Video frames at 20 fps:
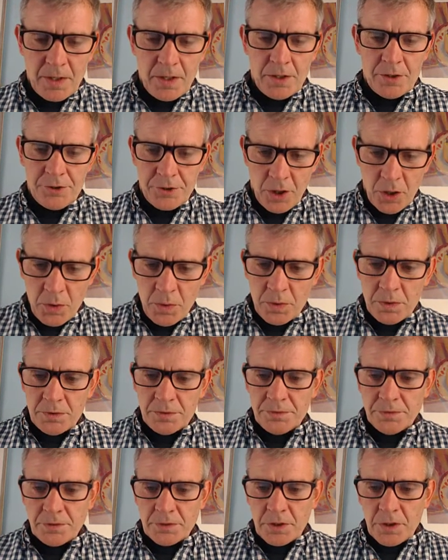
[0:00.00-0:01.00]
So
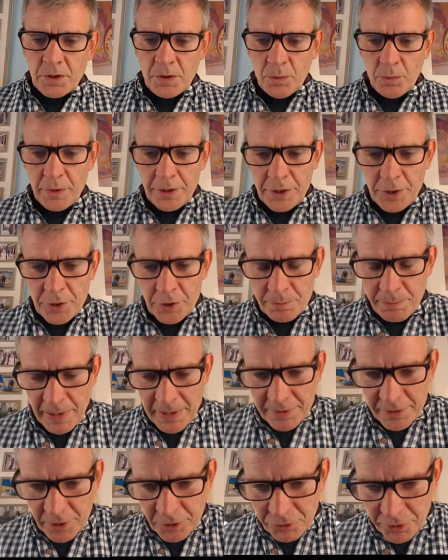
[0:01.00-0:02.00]
we use
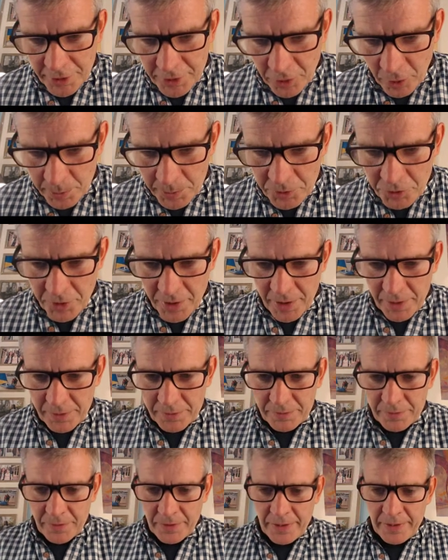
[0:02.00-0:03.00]
basic trigonometry
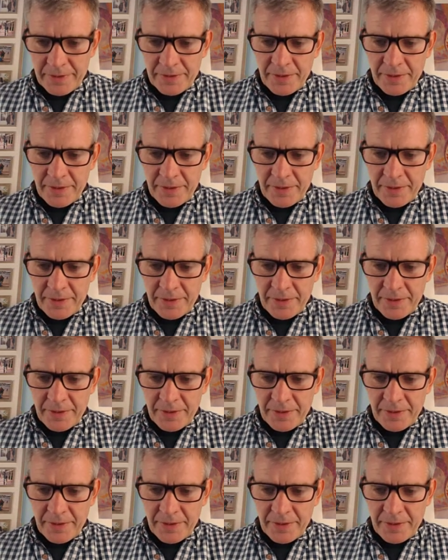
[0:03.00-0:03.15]
in